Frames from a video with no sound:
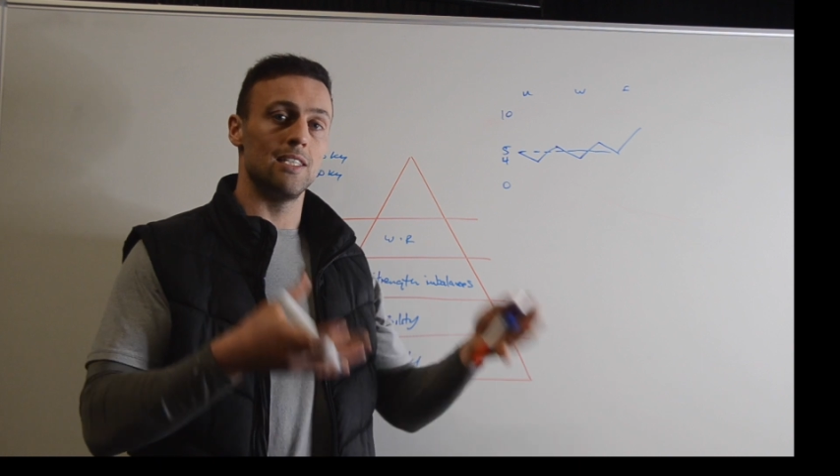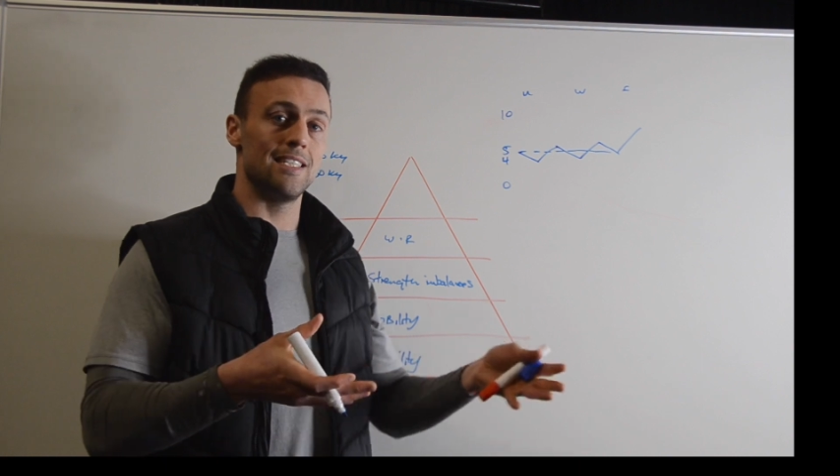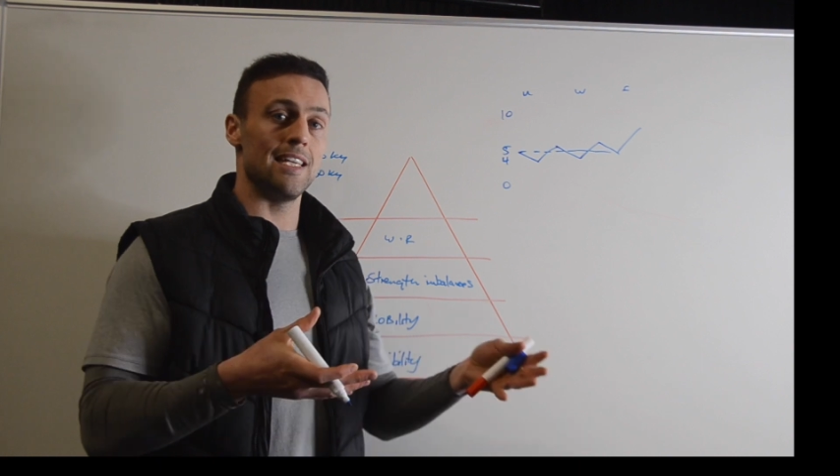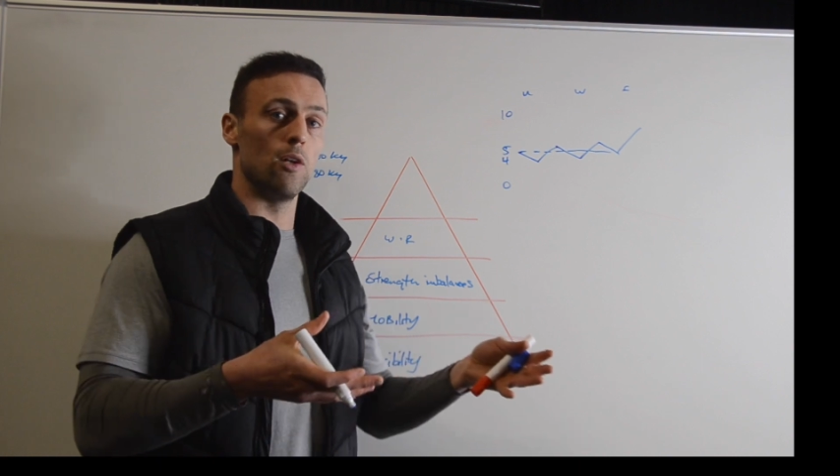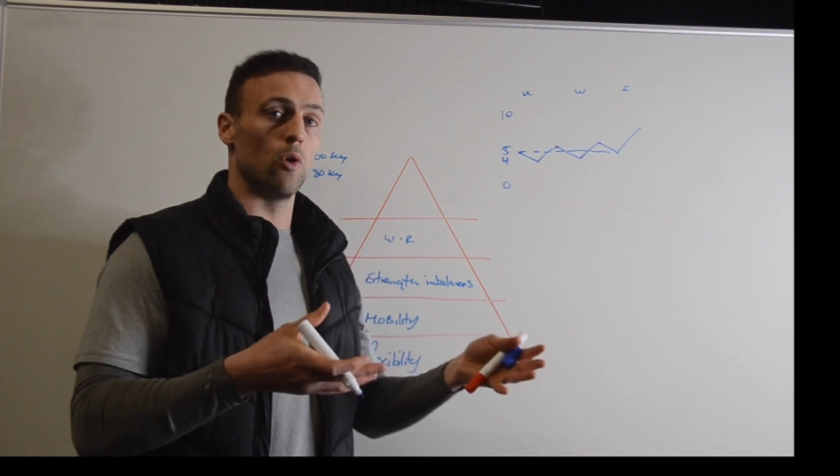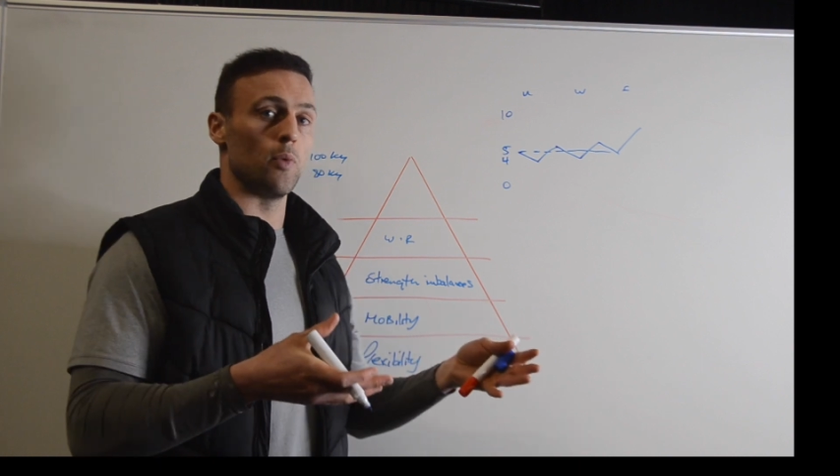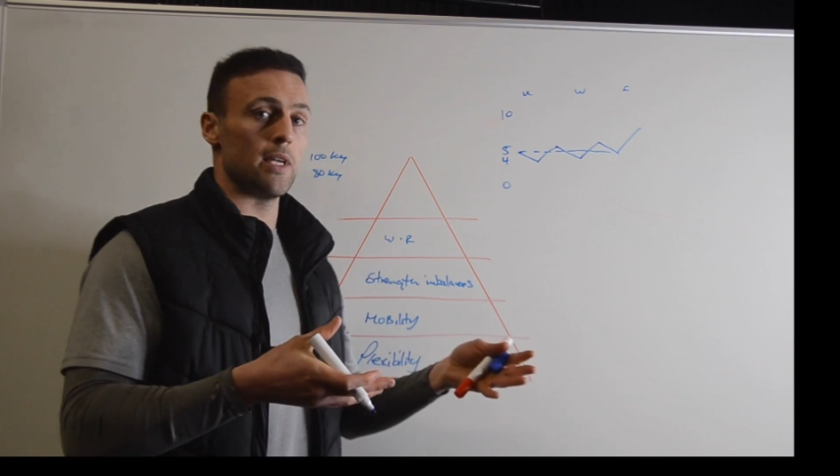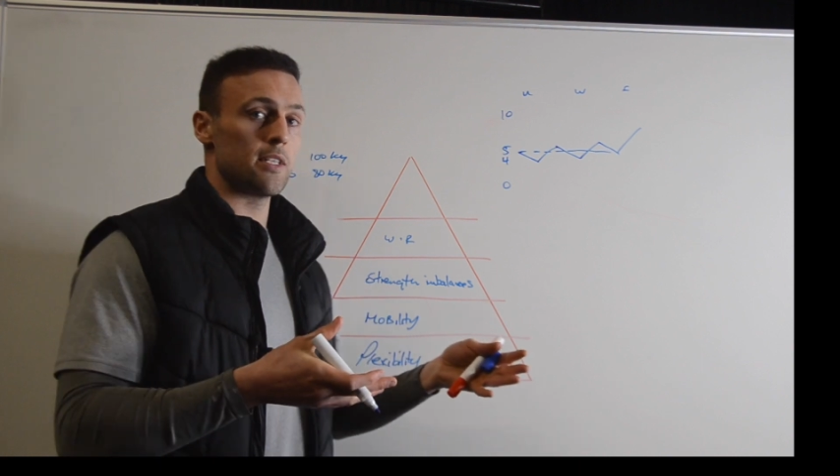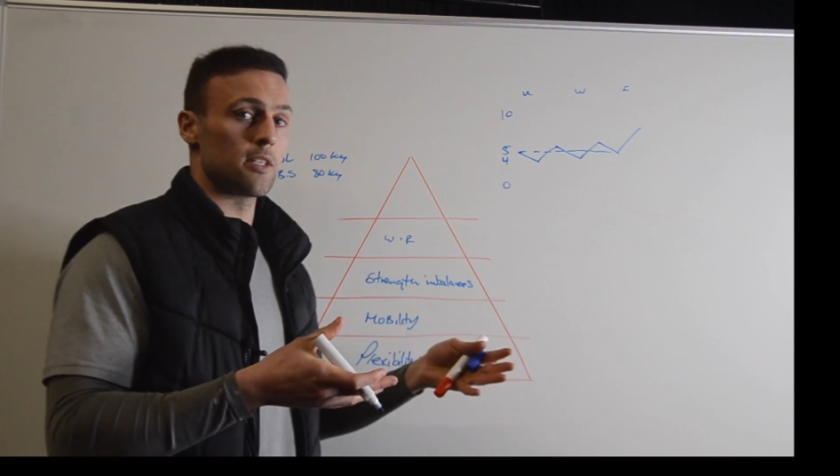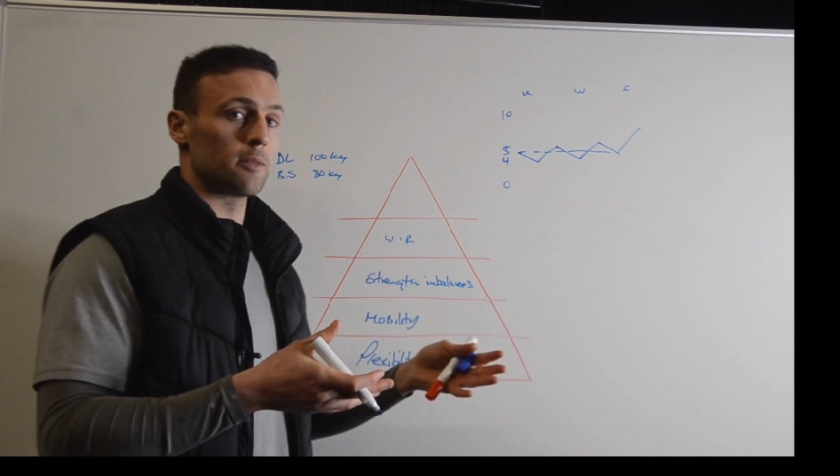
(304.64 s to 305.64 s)
deload
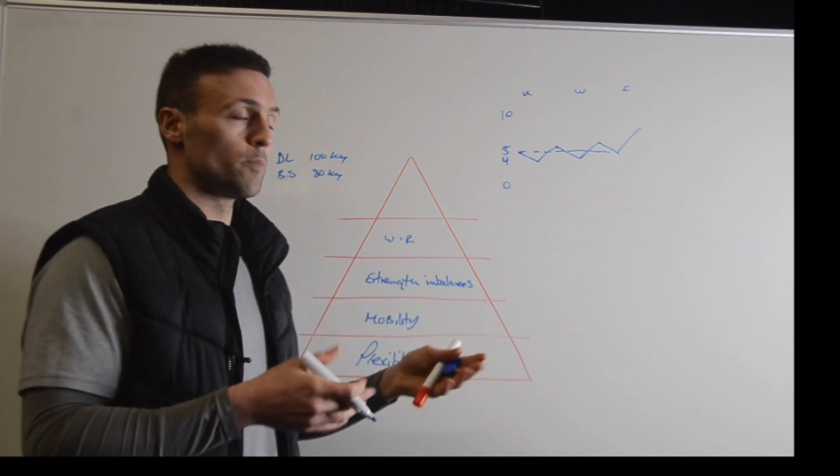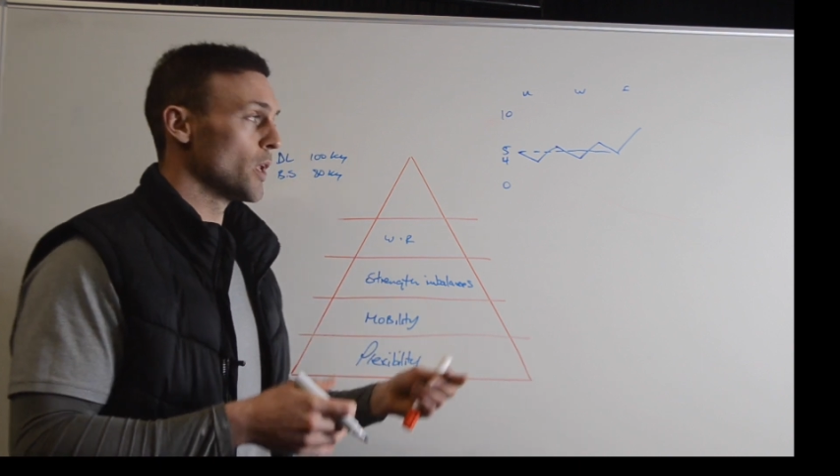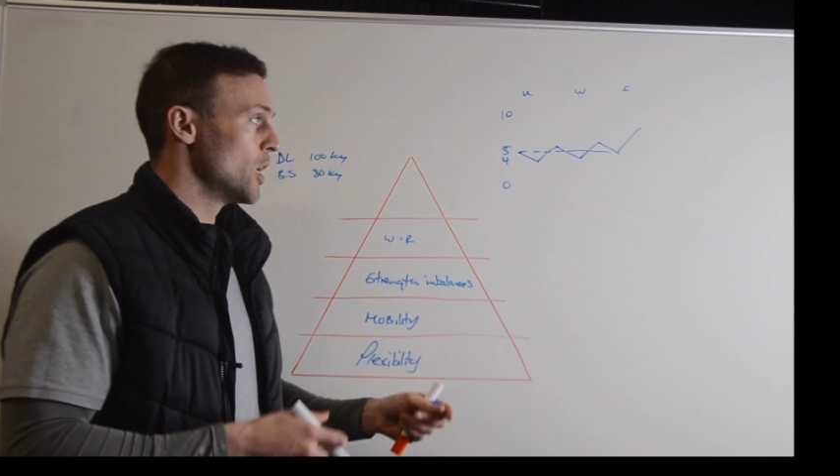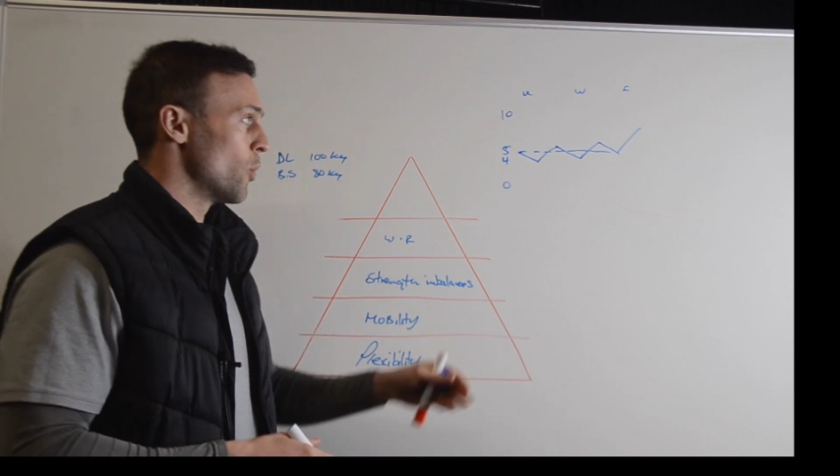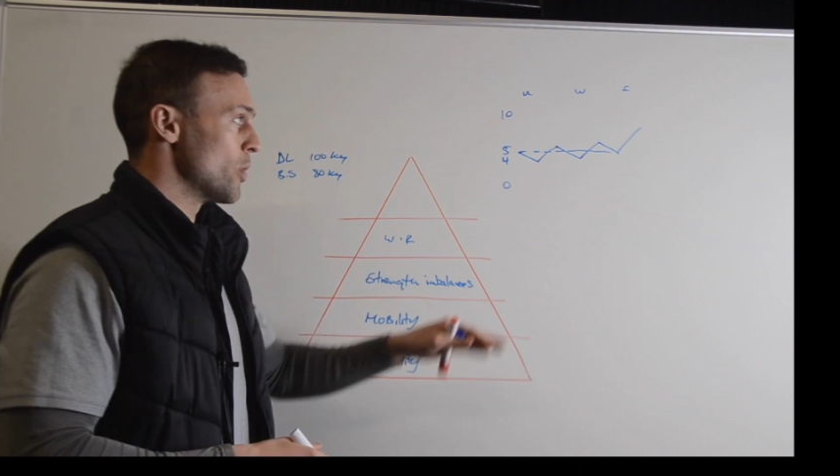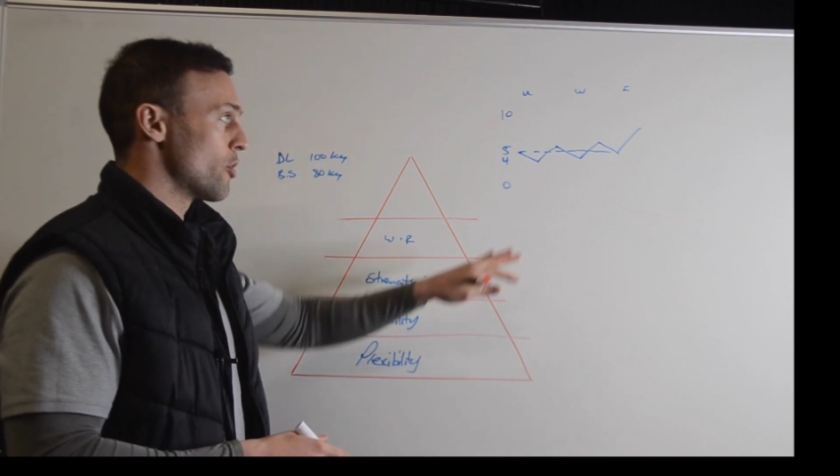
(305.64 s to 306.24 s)
weeks. We